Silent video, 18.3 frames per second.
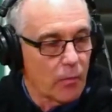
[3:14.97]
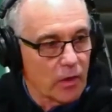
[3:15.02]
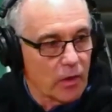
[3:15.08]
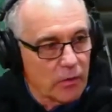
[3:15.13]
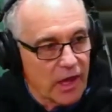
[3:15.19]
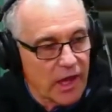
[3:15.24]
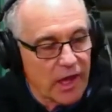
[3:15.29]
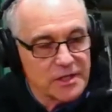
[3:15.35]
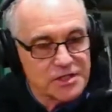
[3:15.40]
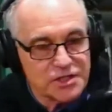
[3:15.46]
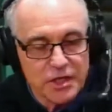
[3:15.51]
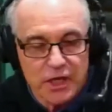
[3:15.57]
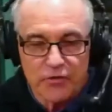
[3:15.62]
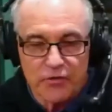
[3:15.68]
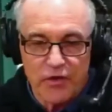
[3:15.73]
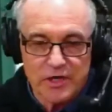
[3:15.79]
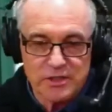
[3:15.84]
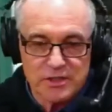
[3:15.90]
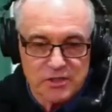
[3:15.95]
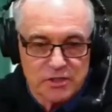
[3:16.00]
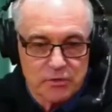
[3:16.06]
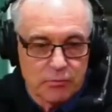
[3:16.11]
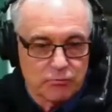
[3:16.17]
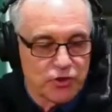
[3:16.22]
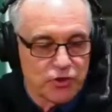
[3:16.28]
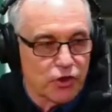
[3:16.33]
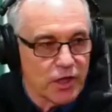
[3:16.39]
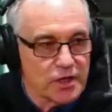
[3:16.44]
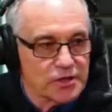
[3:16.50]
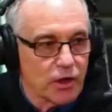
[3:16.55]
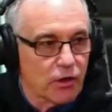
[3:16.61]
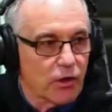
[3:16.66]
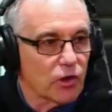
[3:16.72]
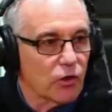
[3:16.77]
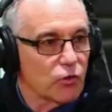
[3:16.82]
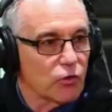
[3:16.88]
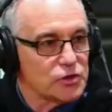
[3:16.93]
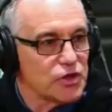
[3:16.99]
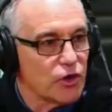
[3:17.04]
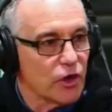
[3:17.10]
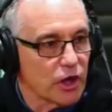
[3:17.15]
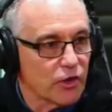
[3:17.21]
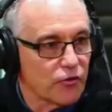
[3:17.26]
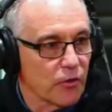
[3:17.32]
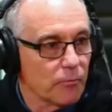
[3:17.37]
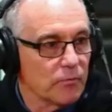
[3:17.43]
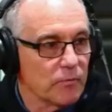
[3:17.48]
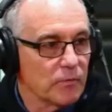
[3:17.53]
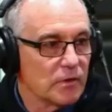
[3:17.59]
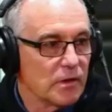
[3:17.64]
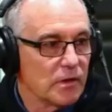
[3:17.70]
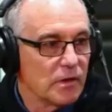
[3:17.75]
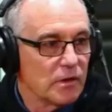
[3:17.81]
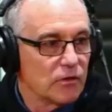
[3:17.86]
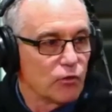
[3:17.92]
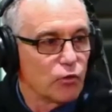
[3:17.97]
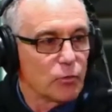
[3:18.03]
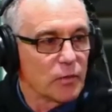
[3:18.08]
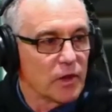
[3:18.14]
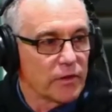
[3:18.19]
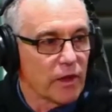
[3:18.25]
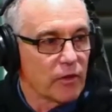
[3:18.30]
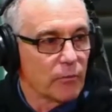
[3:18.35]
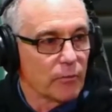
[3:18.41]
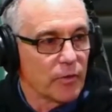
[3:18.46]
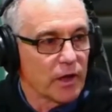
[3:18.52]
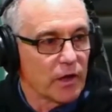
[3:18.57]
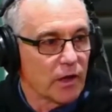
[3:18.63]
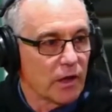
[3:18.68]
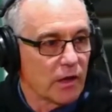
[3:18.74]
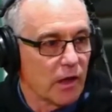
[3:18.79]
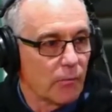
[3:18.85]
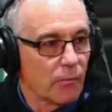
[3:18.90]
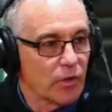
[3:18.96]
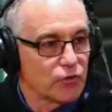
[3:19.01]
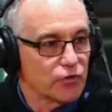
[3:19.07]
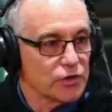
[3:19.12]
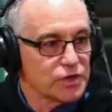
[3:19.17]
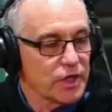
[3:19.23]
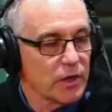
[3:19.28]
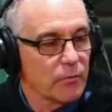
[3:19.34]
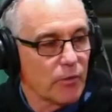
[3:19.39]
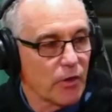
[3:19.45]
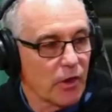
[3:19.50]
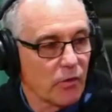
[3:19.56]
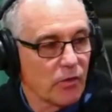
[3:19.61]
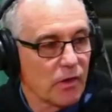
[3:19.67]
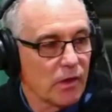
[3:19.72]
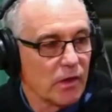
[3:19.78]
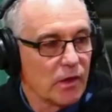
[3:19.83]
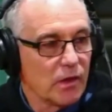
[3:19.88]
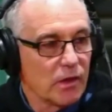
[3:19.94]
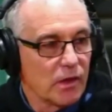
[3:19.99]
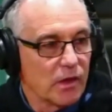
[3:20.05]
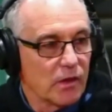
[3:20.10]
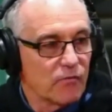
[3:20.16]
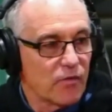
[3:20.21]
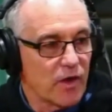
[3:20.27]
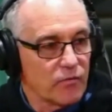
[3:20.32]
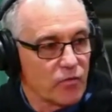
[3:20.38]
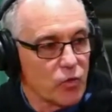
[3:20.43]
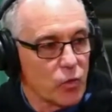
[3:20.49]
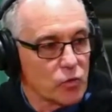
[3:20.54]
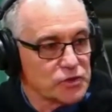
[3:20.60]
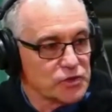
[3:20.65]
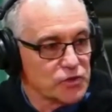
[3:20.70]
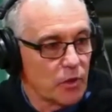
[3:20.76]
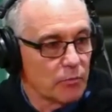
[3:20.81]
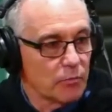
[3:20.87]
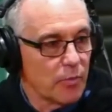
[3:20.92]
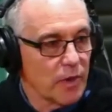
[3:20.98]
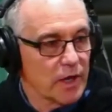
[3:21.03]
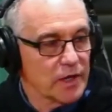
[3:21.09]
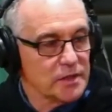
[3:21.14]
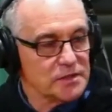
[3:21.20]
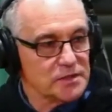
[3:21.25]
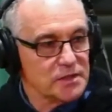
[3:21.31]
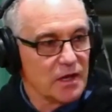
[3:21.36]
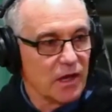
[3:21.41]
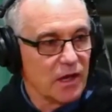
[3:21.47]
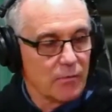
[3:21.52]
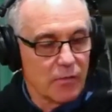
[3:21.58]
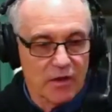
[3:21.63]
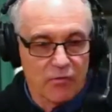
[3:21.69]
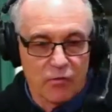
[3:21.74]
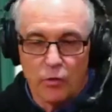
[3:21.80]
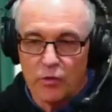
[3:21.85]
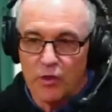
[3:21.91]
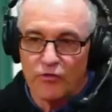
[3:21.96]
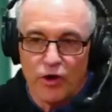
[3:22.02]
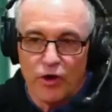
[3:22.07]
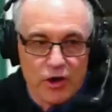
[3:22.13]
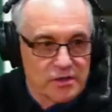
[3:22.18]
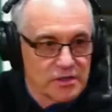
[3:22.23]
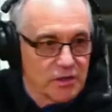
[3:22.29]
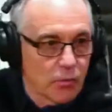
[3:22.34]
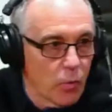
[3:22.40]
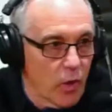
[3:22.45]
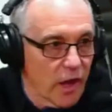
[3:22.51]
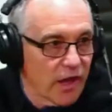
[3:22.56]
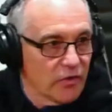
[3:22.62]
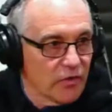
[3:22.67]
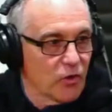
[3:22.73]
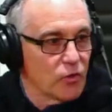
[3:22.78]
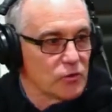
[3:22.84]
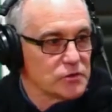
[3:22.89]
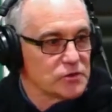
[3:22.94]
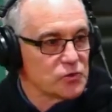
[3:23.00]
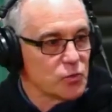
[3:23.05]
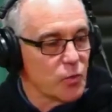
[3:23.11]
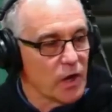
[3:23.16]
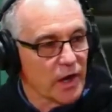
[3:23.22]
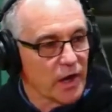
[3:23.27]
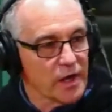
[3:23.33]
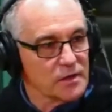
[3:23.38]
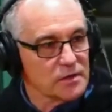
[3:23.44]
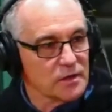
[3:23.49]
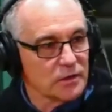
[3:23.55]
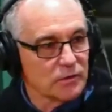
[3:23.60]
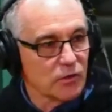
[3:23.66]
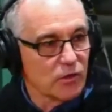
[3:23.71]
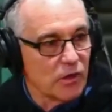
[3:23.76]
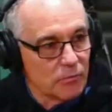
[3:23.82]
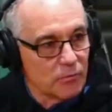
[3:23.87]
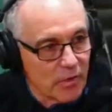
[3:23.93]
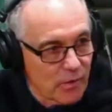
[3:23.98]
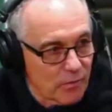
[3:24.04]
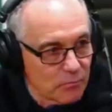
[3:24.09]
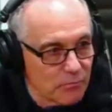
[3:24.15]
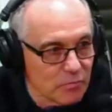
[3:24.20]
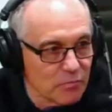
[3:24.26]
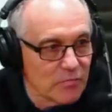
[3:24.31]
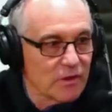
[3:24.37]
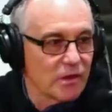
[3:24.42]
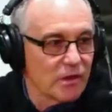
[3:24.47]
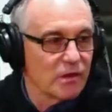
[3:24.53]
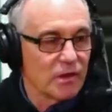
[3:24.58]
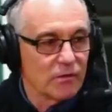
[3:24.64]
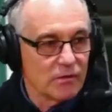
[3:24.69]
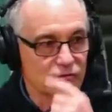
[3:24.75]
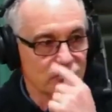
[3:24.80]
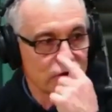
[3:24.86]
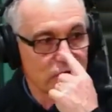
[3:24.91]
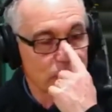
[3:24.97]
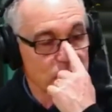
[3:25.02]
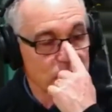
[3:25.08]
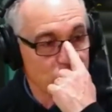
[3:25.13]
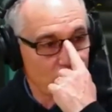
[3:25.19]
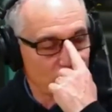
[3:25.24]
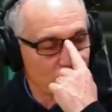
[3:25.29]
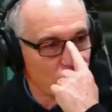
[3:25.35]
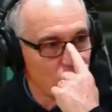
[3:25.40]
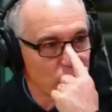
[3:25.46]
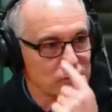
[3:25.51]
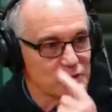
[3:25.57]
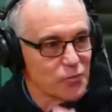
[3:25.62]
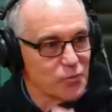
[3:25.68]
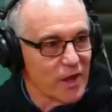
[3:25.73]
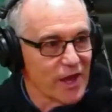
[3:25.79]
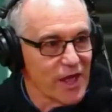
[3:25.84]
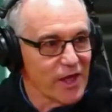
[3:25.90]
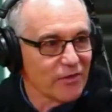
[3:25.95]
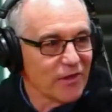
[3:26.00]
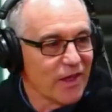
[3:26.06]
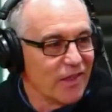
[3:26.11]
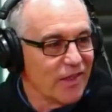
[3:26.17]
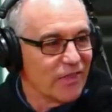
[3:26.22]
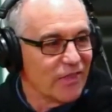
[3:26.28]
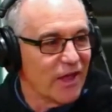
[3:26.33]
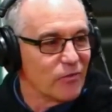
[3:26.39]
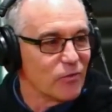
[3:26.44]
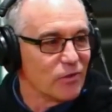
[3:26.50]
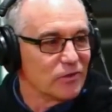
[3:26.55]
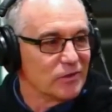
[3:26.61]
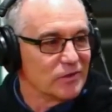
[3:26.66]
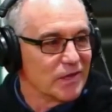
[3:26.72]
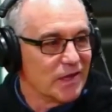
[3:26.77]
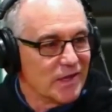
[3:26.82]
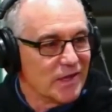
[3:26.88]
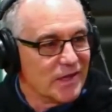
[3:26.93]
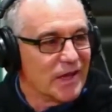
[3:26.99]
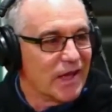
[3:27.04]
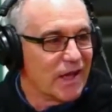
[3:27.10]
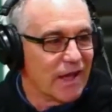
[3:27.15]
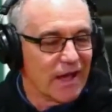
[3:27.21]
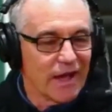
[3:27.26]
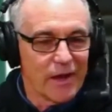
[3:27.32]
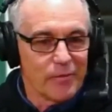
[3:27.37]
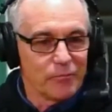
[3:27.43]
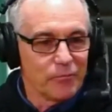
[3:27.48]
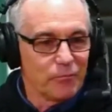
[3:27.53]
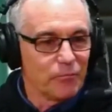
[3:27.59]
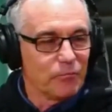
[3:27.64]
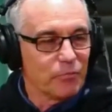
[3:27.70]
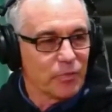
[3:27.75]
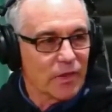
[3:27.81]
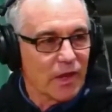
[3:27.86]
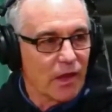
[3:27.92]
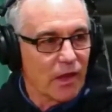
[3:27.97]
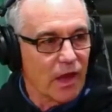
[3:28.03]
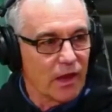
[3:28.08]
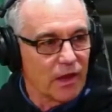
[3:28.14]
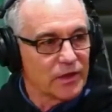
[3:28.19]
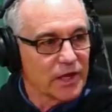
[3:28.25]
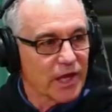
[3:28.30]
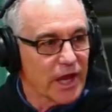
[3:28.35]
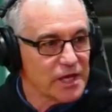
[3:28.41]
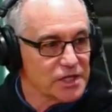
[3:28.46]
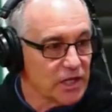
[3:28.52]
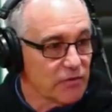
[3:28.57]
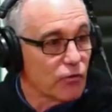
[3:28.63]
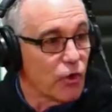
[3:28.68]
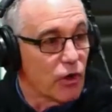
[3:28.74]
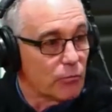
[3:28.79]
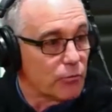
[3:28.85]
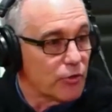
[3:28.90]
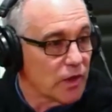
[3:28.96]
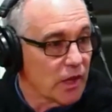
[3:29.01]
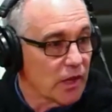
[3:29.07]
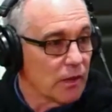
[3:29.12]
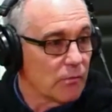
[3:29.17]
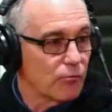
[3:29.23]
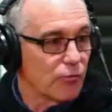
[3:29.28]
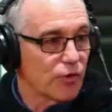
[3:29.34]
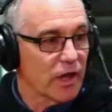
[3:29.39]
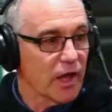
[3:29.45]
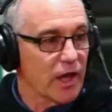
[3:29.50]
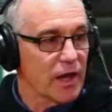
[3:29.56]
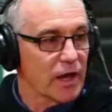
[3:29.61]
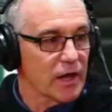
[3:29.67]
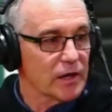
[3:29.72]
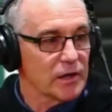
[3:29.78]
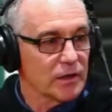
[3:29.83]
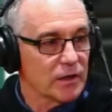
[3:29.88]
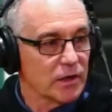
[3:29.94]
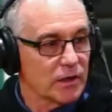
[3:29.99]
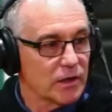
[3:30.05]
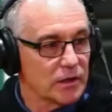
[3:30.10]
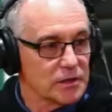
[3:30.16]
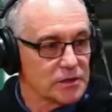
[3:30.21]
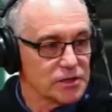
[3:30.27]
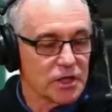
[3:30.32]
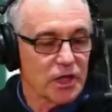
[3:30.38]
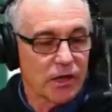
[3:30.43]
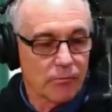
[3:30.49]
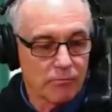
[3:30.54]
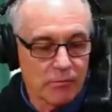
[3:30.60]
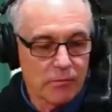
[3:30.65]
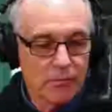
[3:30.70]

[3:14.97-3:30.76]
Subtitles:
But you can see in races jockeys have got a good tight grip. Normally that'll be at a moderate tempo and favour horses on pace. But if all the riders are whacking their horses well out and trying to persuade their horses well out, they will indication they've gone pretty hard. You know, so.